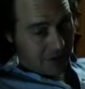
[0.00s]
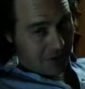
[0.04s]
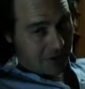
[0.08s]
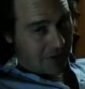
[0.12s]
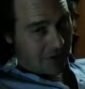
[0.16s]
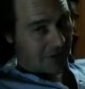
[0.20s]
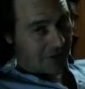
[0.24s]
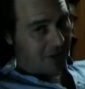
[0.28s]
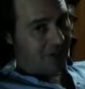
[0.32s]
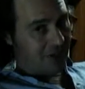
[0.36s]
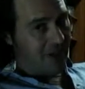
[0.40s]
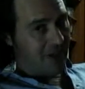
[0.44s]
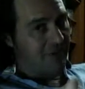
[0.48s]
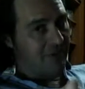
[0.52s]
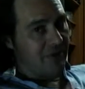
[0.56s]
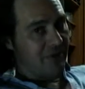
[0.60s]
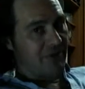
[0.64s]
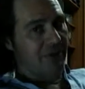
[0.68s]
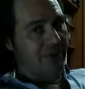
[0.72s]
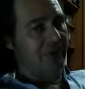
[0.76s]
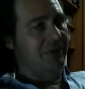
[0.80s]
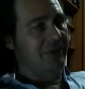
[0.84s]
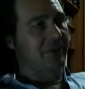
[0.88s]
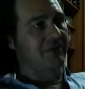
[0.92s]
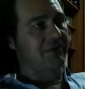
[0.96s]
it's not
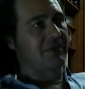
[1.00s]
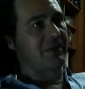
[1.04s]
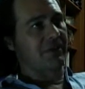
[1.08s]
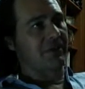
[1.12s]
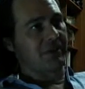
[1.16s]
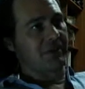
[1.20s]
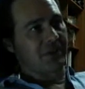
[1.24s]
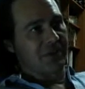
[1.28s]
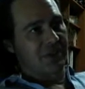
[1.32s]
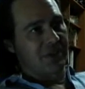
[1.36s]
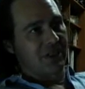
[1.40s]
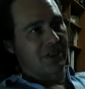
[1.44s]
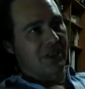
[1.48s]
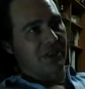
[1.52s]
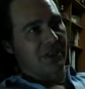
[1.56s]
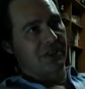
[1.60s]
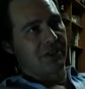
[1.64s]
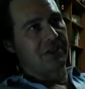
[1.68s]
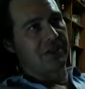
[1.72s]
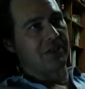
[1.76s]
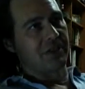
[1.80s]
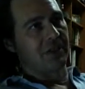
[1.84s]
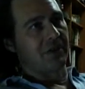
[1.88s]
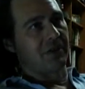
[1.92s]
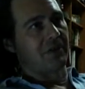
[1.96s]
very difficult.
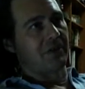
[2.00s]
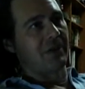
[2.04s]
So,